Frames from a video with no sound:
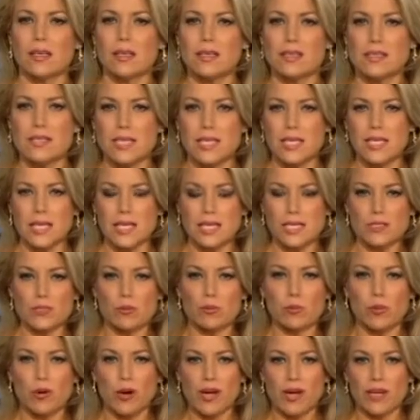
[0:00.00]
CNN's
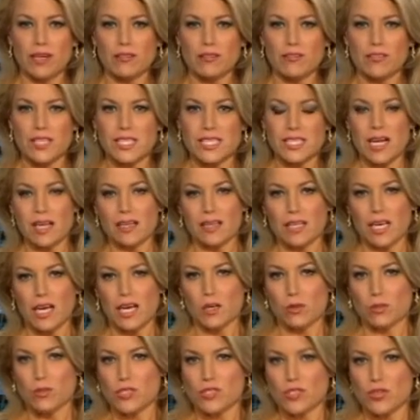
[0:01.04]
Brian
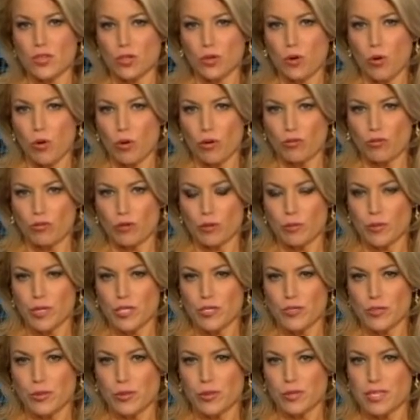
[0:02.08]
Vitaliano was in the courtroom. He
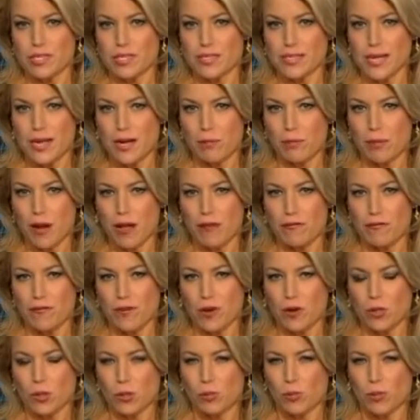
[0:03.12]
joins us now by
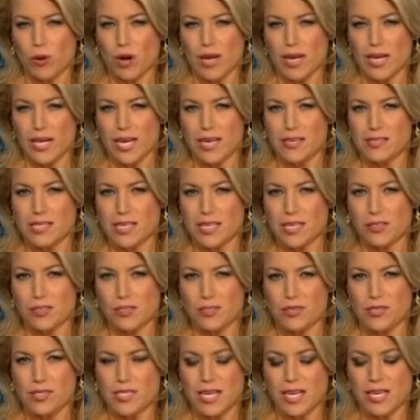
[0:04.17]
phone. And Brian, as I
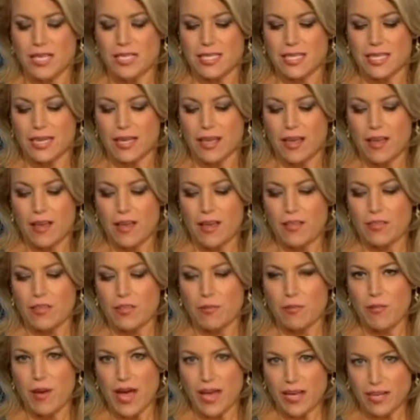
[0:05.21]
understand it,
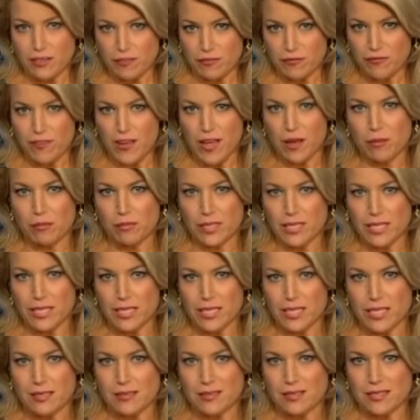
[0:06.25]
the Pettit
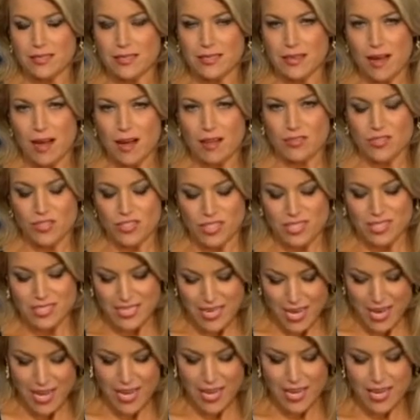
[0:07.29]
family did not
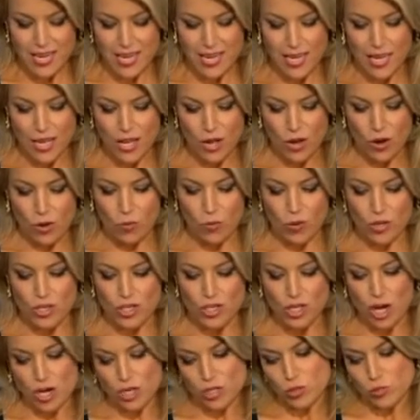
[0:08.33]
stay when
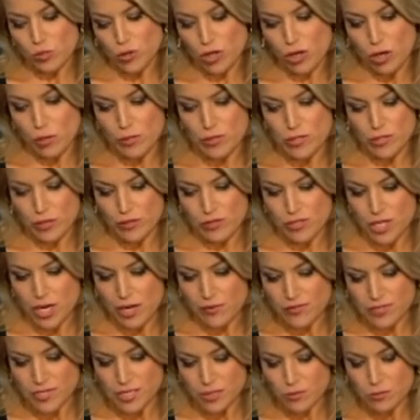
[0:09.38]
Joshua
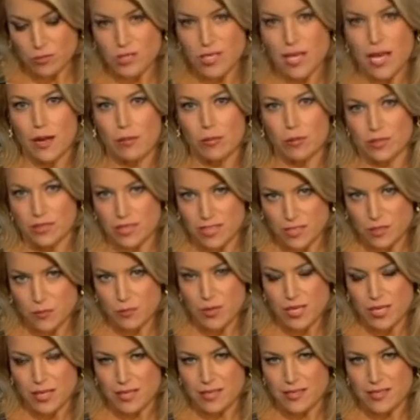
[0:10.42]
Komisarjevsky was able to
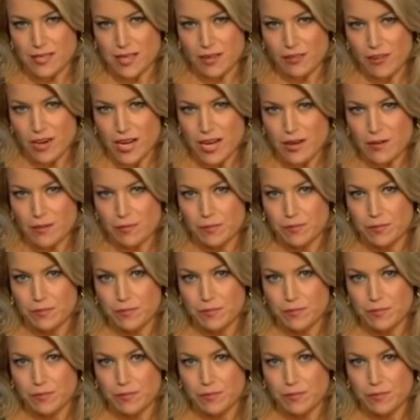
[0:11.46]
speak. Is that right?